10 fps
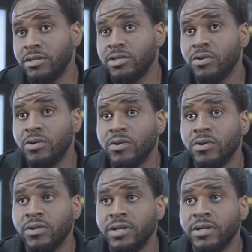
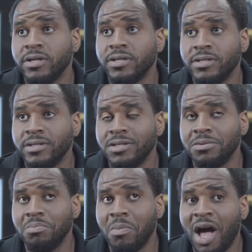So there is
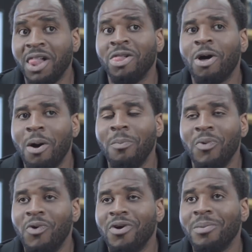a lot
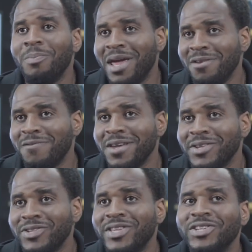more
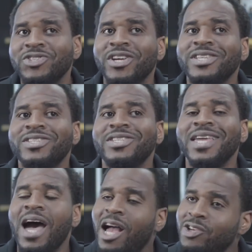benefits than just
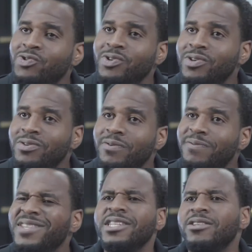the actual
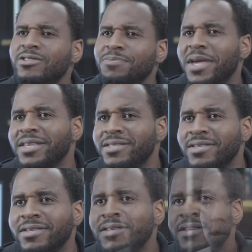physical
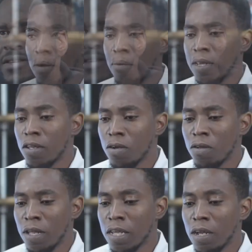space. Another
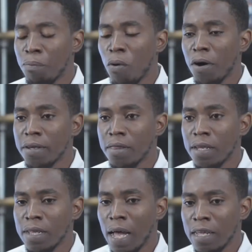important
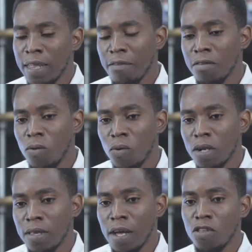thing that I definitely
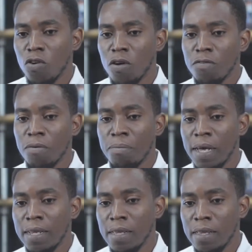want to touch on from
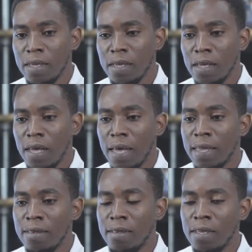BADC
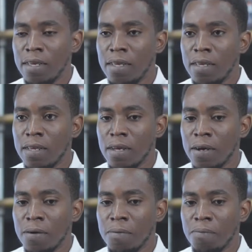is the
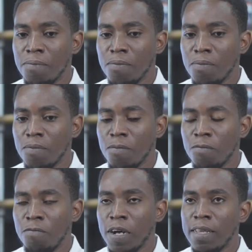
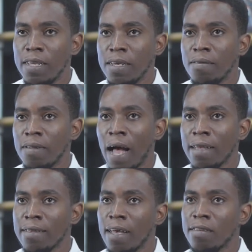funding,
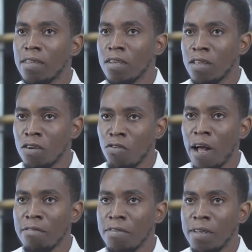access to
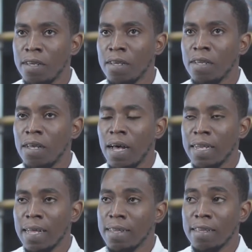grant funding and
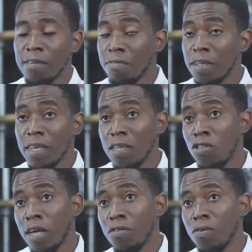access to funding in
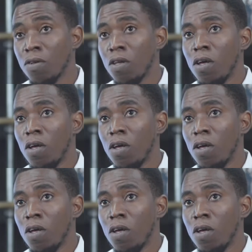general.